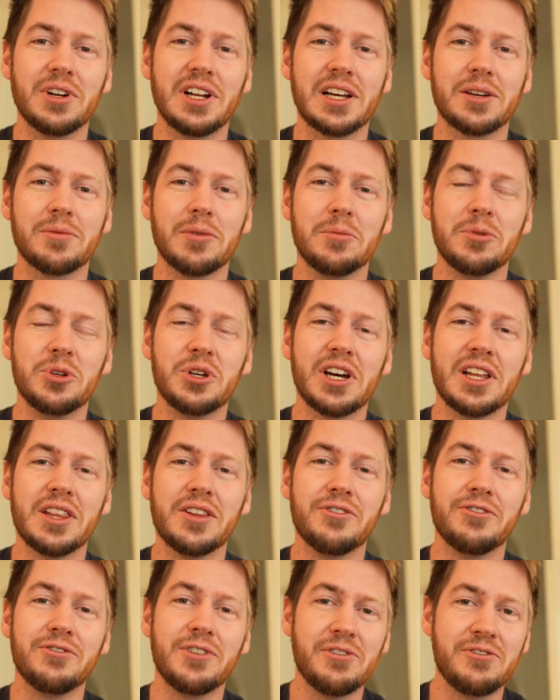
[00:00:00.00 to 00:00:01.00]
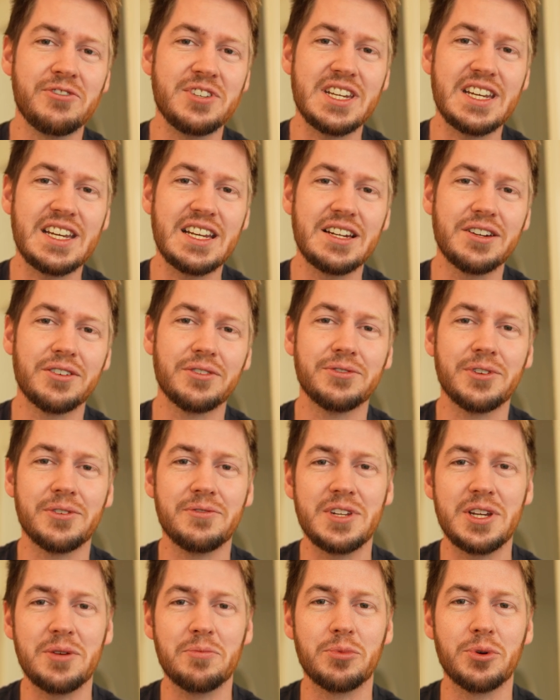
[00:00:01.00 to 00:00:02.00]
like maybe you had the 15 or
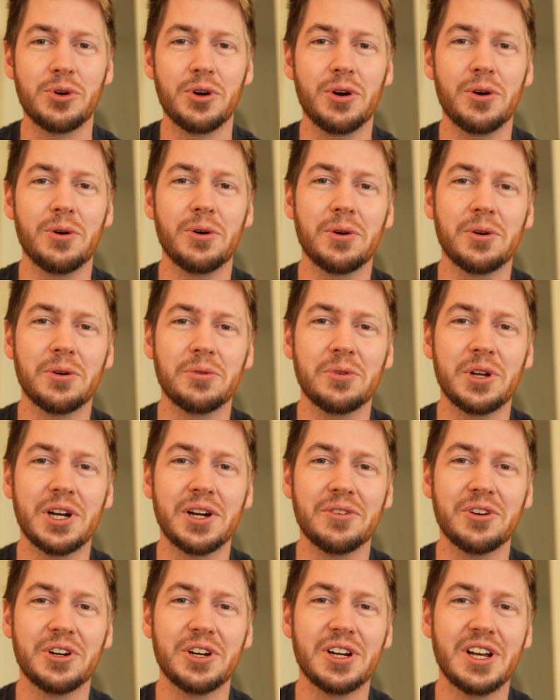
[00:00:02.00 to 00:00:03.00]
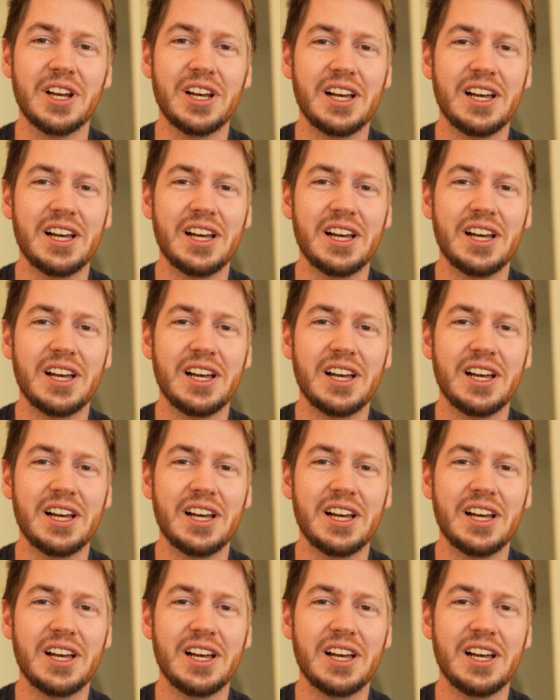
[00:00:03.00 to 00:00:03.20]
15 Pro or whatever,